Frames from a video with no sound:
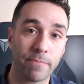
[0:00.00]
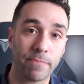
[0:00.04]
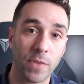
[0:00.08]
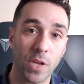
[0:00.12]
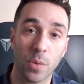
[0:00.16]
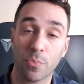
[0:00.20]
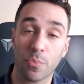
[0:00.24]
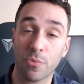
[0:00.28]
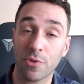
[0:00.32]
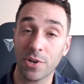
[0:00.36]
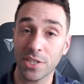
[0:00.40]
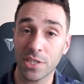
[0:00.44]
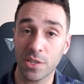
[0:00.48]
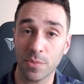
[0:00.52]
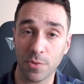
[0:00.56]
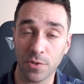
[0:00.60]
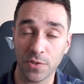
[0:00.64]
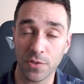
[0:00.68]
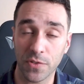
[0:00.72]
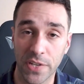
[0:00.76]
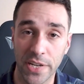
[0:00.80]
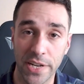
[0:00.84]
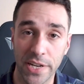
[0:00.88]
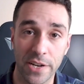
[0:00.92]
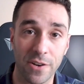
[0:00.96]

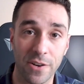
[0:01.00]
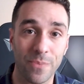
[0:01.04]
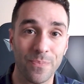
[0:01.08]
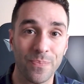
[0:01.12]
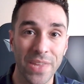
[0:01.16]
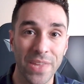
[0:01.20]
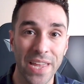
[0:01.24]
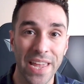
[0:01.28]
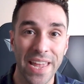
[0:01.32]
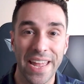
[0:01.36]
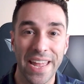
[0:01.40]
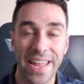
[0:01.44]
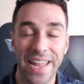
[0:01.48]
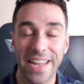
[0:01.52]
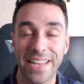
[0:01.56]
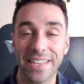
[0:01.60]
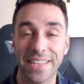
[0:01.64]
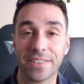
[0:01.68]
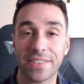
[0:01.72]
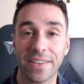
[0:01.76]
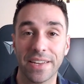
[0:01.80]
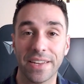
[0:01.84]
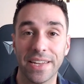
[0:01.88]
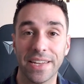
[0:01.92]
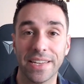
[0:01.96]
principles here,
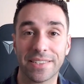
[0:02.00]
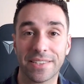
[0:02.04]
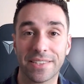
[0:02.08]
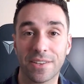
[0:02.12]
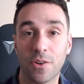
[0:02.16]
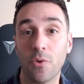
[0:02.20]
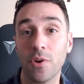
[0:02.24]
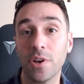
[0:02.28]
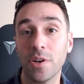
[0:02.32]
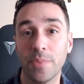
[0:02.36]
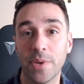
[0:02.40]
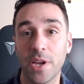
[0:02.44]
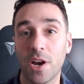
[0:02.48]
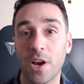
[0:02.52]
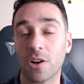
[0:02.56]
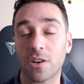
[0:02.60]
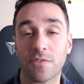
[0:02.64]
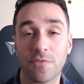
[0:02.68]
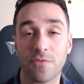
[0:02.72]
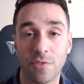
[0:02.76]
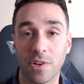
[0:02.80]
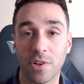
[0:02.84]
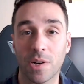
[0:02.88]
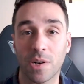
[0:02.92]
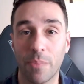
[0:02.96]
it's, it's going to be
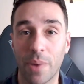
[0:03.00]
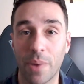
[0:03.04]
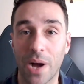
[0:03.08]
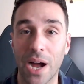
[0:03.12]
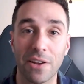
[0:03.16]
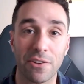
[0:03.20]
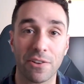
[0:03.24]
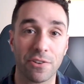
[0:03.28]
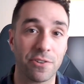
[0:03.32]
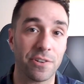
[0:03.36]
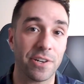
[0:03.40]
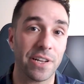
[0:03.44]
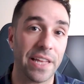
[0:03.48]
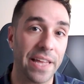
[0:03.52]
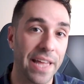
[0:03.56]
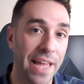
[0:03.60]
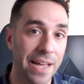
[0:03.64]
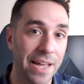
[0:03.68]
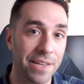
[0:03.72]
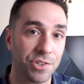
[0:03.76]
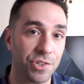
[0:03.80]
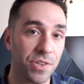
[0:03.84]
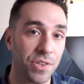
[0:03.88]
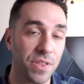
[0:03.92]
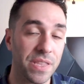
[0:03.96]
hard for a compiler to
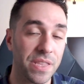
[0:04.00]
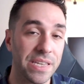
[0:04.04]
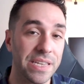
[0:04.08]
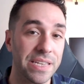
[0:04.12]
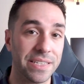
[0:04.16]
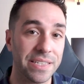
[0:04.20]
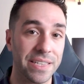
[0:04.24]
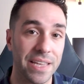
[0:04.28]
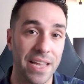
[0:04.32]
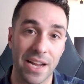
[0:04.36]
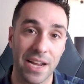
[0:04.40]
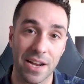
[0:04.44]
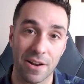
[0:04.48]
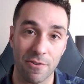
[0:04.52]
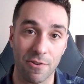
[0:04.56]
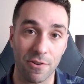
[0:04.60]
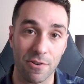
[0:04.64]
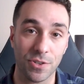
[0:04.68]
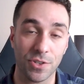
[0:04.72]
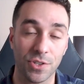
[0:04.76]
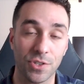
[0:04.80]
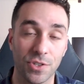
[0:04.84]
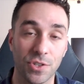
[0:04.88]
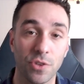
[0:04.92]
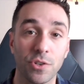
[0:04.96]
catch these
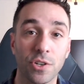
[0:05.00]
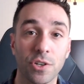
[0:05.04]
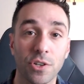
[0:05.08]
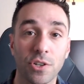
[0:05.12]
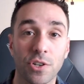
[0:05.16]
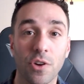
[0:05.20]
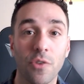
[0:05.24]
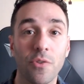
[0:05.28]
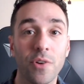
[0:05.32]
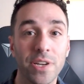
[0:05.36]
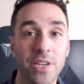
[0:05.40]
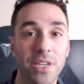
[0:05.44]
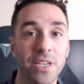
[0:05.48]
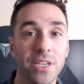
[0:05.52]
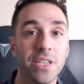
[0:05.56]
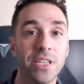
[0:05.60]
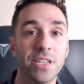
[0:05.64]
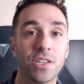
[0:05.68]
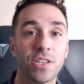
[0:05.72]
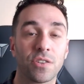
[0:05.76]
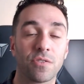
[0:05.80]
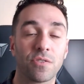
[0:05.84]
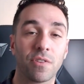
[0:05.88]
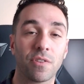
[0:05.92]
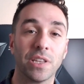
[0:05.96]
errors. So you're going to
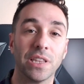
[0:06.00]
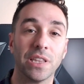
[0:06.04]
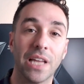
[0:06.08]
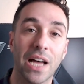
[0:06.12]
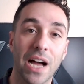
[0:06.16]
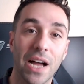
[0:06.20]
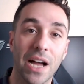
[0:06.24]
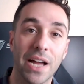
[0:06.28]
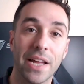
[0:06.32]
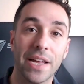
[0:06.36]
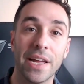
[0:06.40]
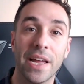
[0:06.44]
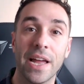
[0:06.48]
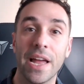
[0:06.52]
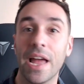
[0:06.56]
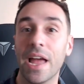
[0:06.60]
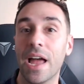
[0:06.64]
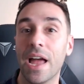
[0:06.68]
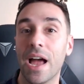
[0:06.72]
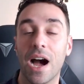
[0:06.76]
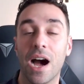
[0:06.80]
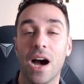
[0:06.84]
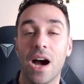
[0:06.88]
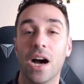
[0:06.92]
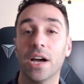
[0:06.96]
need to rely
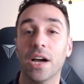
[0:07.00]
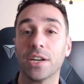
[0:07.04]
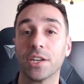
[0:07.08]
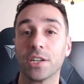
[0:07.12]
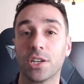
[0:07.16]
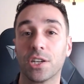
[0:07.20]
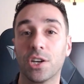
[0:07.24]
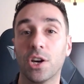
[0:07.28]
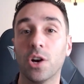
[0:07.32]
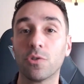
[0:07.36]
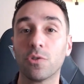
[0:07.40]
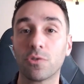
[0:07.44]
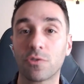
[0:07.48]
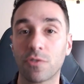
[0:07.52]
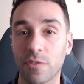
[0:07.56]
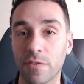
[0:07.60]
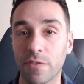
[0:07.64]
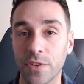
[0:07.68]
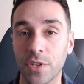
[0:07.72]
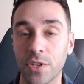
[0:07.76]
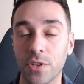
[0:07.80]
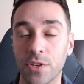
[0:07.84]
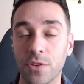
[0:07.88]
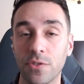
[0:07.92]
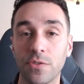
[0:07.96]
on code
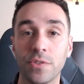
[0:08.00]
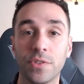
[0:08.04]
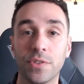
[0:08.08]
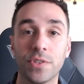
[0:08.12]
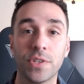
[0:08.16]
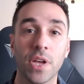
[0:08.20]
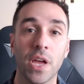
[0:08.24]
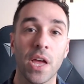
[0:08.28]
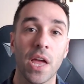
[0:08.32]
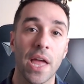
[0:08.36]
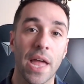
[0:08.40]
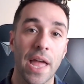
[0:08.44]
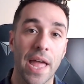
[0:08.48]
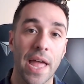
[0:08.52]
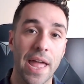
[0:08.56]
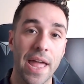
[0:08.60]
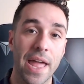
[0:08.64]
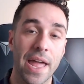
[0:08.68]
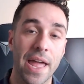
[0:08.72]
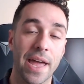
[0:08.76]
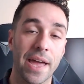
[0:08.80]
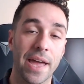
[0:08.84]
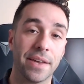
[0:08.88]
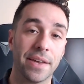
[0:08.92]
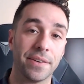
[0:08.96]
reviews
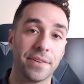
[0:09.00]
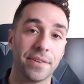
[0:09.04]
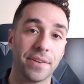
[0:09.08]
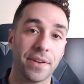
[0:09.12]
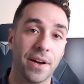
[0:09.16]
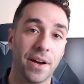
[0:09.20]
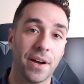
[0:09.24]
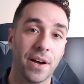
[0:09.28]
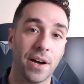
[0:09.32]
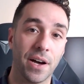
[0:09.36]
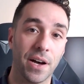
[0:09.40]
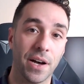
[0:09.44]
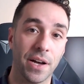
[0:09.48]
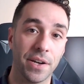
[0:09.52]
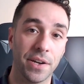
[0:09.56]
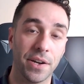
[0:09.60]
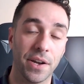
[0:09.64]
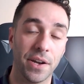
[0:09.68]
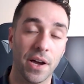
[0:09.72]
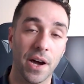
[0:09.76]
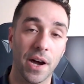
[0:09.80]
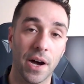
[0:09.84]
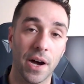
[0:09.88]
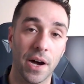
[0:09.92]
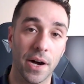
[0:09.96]
and
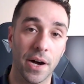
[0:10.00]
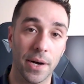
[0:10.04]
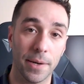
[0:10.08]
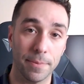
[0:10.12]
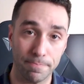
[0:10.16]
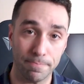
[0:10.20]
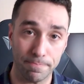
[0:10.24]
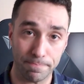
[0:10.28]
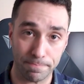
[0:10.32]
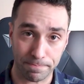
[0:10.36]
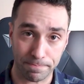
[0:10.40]
on um,